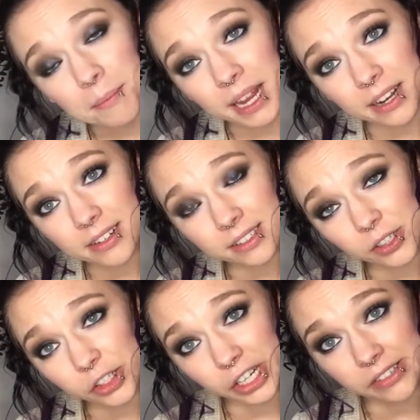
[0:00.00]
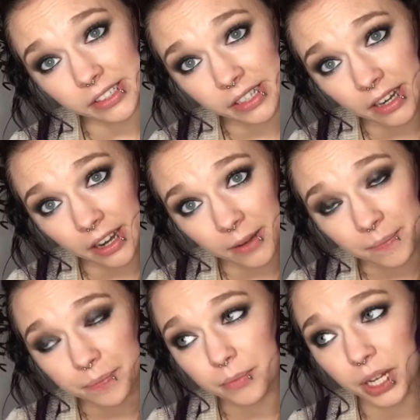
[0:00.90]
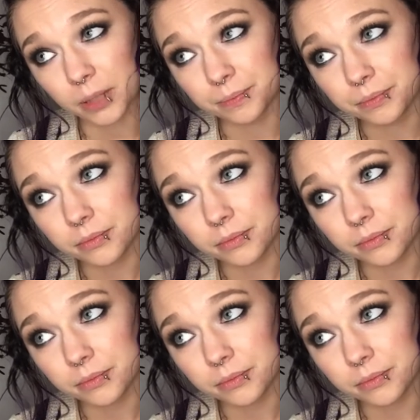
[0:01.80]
My hair is a little crazy today, but